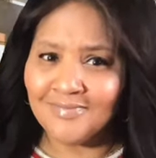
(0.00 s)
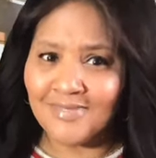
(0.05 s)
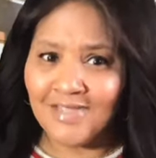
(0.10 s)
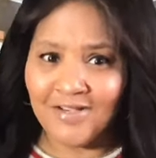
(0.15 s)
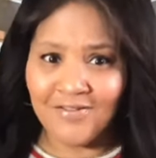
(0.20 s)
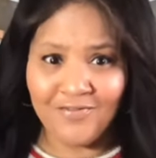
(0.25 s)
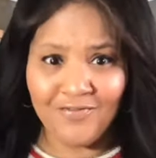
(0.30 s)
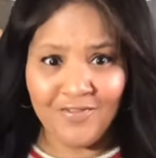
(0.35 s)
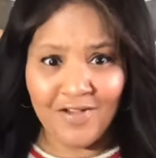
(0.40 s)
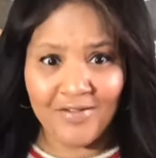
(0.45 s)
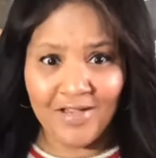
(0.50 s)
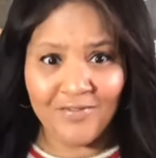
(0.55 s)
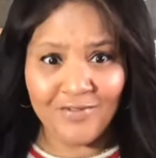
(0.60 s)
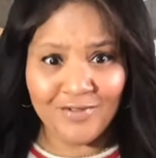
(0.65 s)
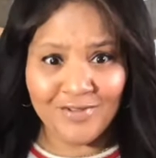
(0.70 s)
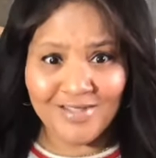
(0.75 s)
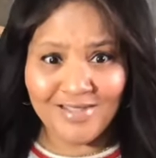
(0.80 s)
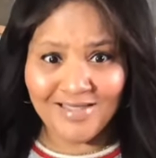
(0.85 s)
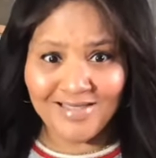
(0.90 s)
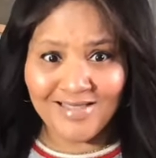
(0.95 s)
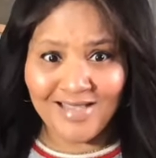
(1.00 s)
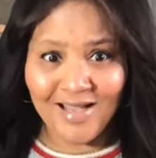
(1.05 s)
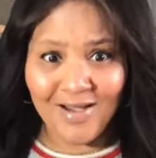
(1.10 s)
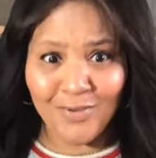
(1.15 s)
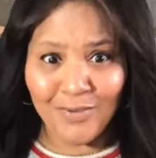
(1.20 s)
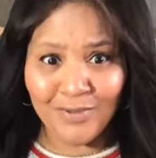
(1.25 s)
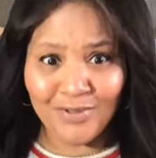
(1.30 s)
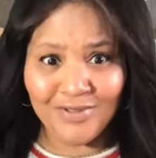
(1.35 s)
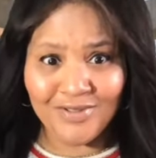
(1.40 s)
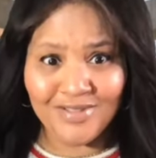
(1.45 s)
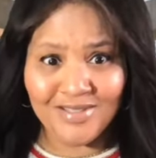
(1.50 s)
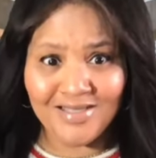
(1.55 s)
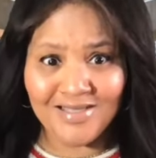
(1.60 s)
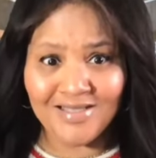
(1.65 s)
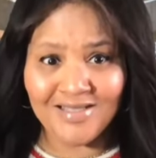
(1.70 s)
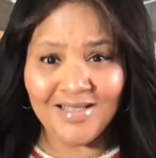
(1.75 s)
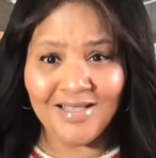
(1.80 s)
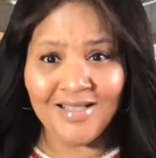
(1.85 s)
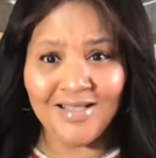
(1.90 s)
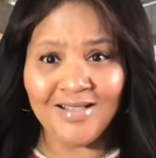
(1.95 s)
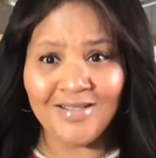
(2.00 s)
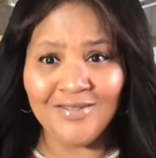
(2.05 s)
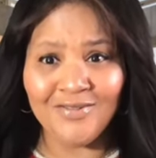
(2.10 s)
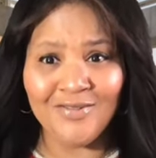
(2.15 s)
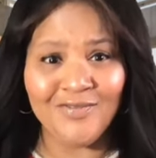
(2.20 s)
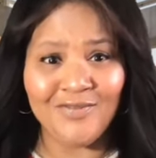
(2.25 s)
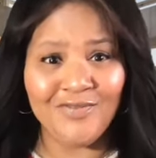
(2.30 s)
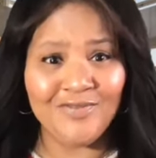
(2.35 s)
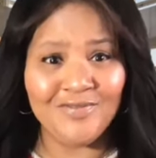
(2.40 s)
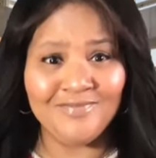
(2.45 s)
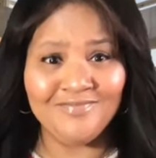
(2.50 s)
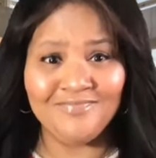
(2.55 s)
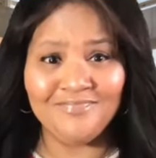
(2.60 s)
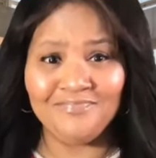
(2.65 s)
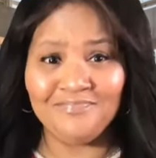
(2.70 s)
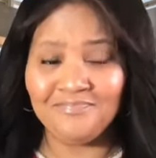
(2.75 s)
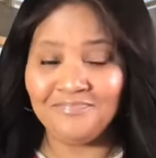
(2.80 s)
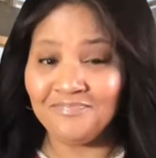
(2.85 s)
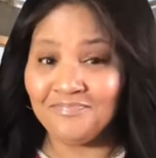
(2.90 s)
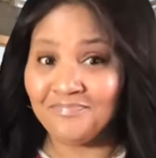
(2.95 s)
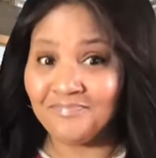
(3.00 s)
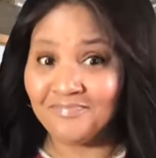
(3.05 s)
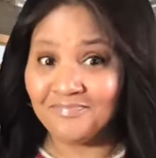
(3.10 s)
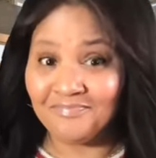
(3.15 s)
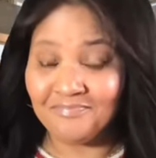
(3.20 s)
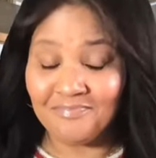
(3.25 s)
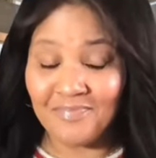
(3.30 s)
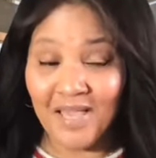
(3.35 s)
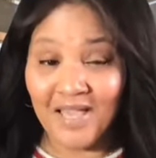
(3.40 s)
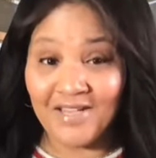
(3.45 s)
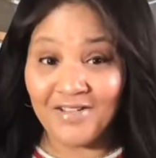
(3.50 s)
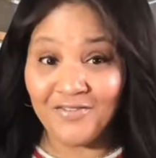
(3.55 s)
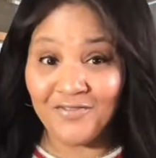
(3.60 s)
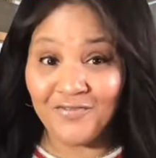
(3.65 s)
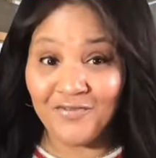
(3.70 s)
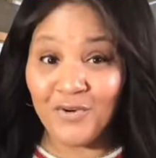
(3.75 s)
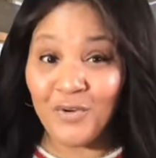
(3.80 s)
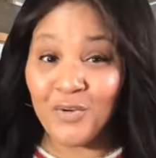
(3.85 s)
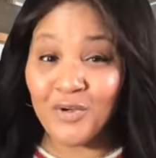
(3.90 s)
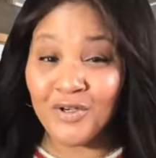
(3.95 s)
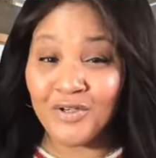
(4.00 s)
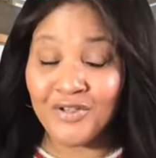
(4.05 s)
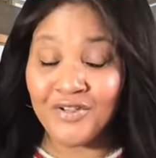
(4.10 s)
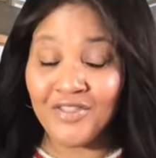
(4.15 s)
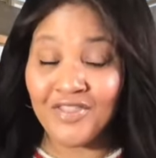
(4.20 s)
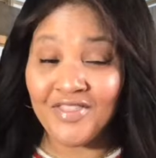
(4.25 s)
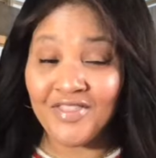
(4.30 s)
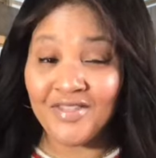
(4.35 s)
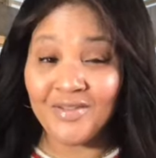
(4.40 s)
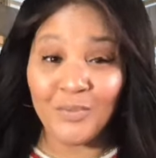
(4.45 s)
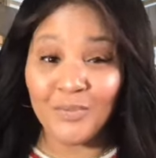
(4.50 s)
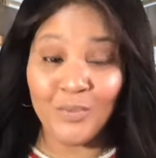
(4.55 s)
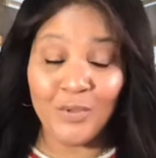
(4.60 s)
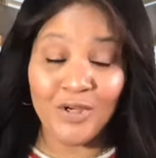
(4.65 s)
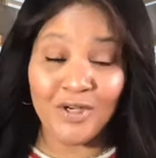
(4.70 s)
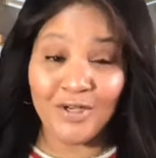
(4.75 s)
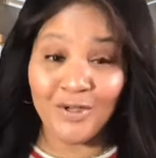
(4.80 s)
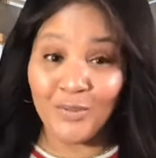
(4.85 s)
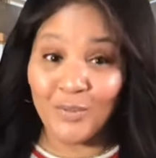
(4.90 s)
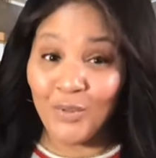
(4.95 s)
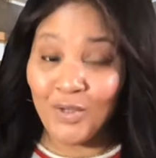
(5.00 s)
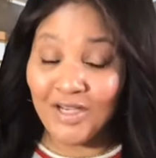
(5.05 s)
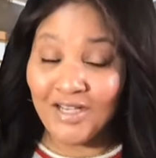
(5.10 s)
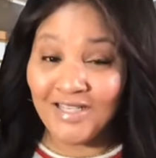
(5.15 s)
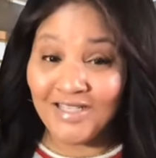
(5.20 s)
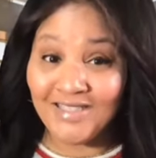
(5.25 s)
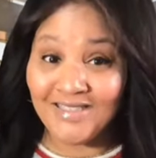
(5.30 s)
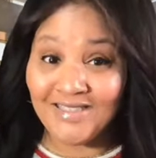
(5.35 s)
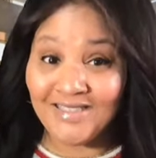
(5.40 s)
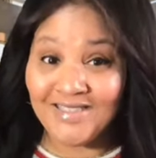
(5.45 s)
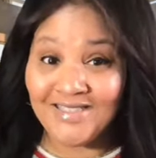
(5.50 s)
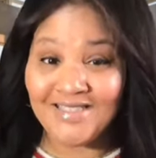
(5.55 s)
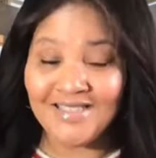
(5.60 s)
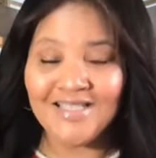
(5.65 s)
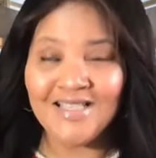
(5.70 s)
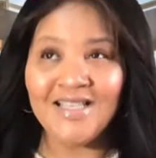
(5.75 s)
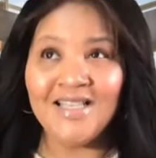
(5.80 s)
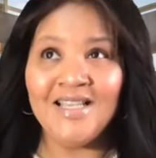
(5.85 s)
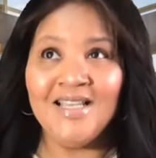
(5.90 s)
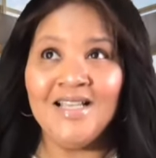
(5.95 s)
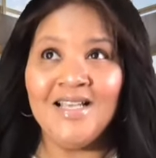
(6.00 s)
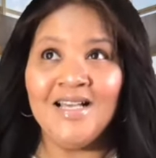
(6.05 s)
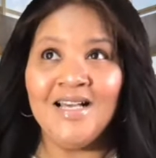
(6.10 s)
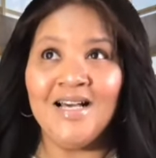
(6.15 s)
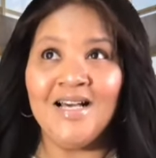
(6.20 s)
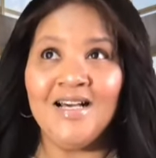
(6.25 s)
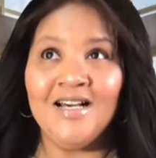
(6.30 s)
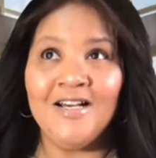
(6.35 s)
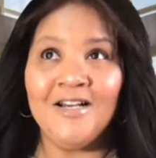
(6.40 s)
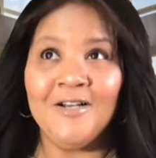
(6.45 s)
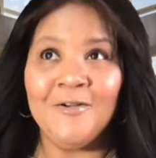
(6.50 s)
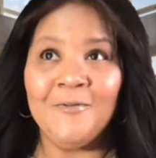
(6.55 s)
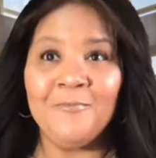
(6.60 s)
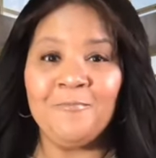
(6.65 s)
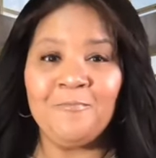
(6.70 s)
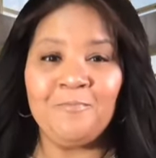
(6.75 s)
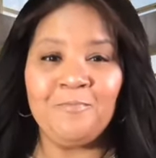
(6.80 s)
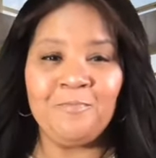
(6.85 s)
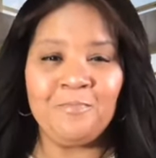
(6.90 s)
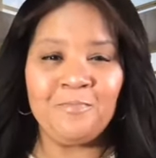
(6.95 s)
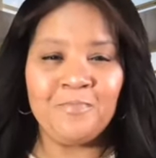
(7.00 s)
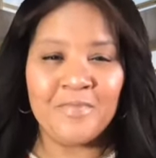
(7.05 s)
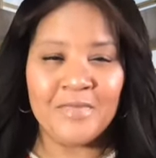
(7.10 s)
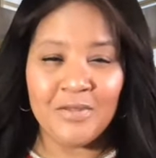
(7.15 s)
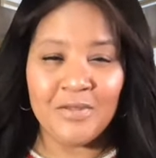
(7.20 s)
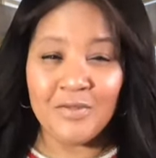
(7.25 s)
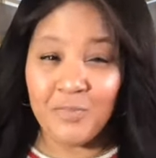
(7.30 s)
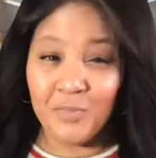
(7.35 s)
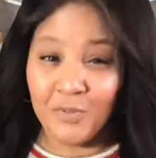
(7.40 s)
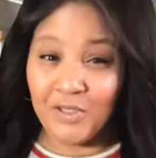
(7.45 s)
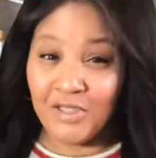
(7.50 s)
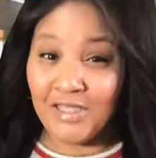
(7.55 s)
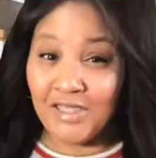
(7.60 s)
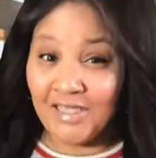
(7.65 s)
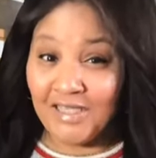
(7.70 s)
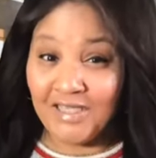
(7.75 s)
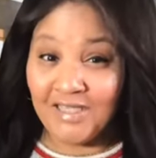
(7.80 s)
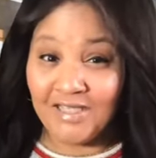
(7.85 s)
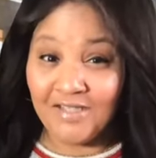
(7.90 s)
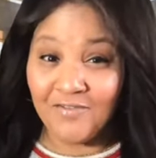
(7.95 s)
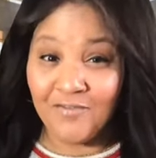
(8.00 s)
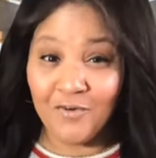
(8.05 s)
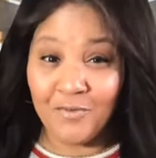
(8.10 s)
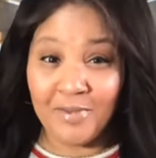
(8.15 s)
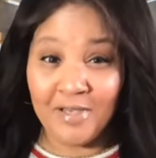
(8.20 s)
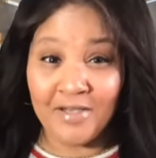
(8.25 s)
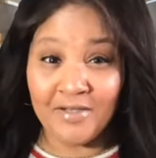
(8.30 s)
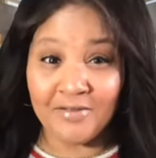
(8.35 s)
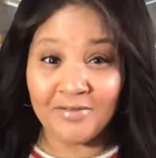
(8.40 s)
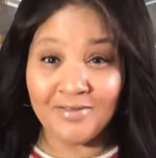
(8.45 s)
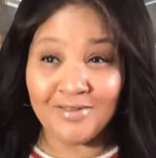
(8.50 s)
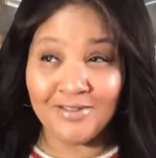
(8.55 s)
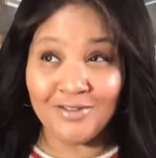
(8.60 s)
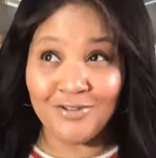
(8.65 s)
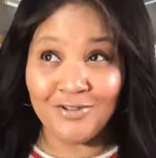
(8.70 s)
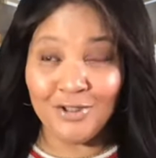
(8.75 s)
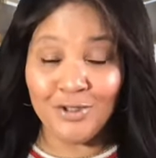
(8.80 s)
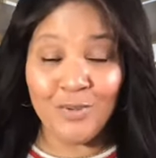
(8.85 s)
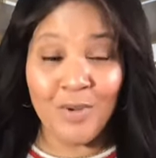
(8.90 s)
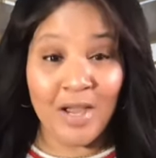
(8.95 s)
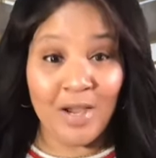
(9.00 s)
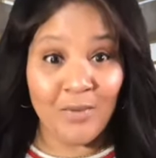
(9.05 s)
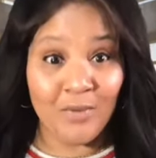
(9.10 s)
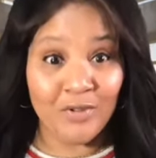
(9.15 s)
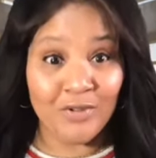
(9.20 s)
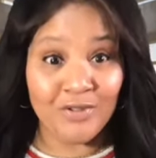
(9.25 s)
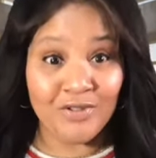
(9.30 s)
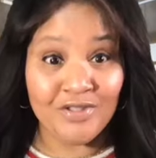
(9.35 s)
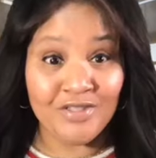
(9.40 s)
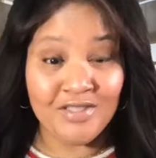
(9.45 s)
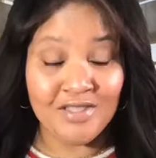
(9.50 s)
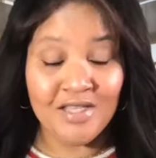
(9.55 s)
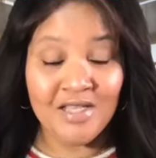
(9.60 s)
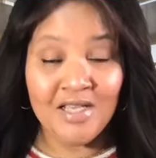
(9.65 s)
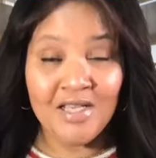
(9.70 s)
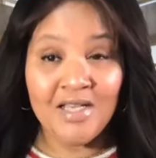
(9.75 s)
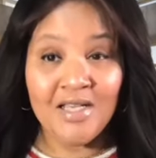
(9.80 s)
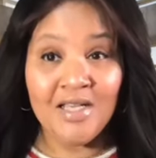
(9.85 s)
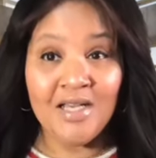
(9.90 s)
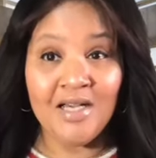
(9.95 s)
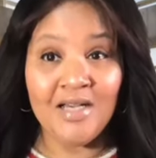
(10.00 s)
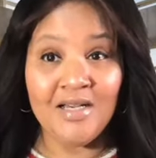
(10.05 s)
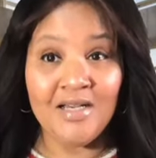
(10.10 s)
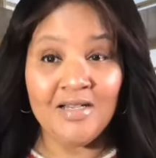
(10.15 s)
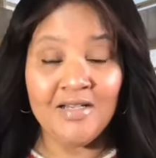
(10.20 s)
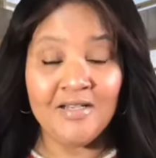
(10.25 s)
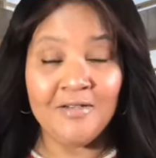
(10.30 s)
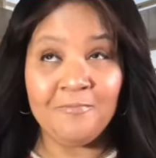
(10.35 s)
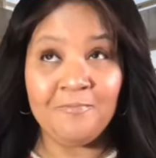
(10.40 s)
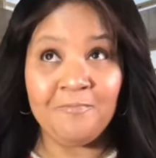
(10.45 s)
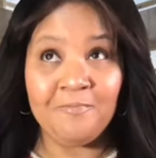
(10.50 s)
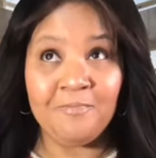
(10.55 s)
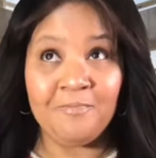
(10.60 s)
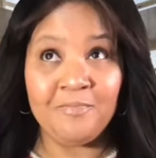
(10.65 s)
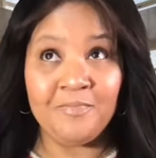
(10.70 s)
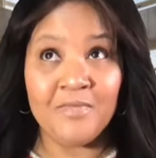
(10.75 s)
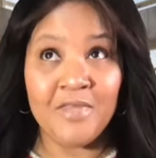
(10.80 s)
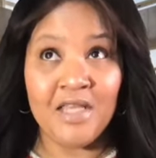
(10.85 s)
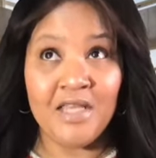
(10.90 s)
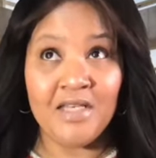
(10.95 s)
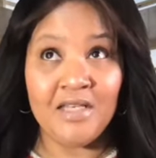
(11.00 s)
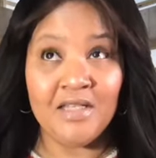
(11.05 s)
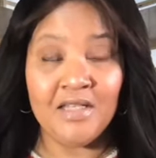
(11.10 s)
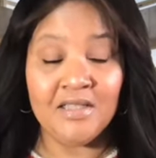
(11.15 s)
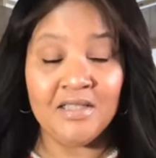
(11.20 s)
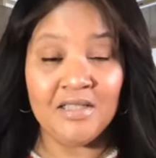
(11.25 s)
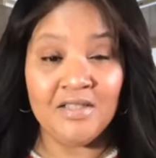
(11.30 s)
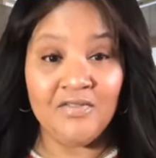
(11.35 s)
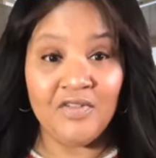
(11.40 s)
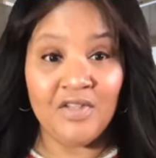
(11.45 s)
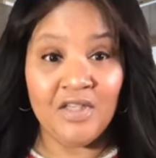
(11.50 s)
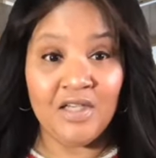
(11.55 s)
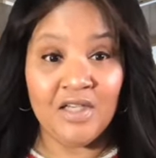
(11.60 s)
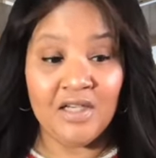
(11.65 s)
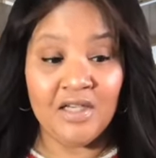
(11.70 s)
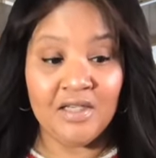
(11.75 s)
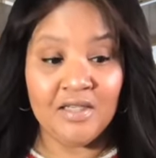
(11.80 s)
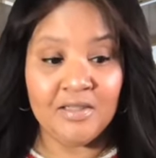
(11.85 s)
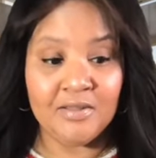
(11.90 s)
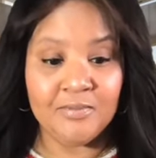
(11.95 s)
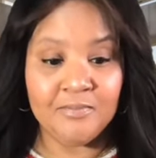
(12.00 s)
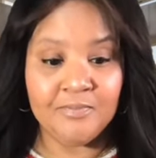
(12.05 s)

five or six hours of back and forth, one-on-ones. Um, it was pretty heated for about two hours. Um, then Olivia